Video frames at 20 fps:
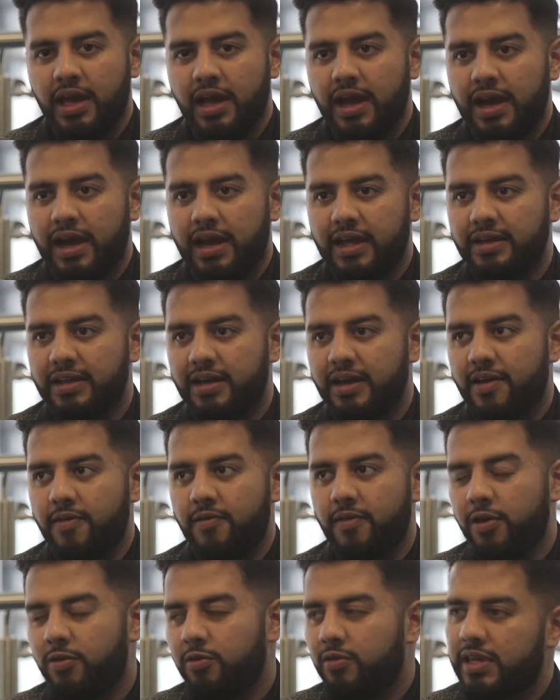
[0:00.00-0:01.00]
And
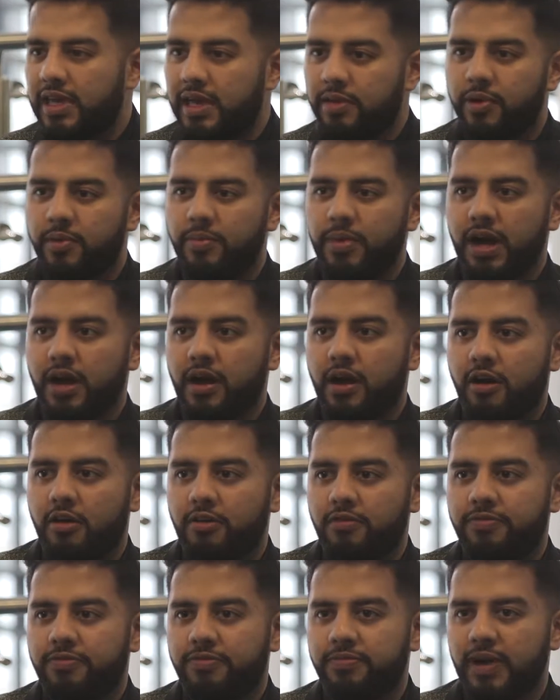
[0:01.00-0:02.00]
it all came about
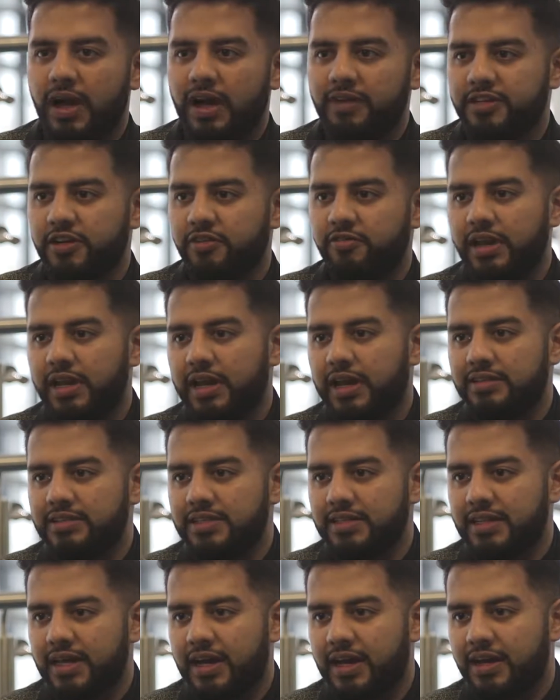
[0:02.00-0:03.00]
after
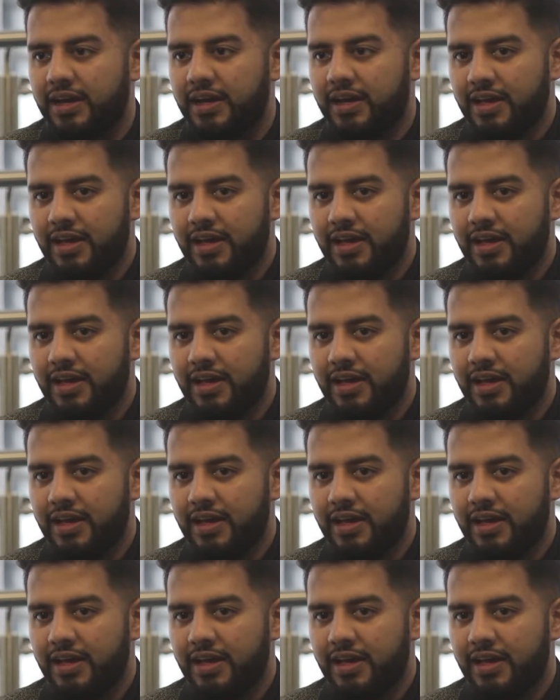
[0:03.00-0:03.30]
realizing that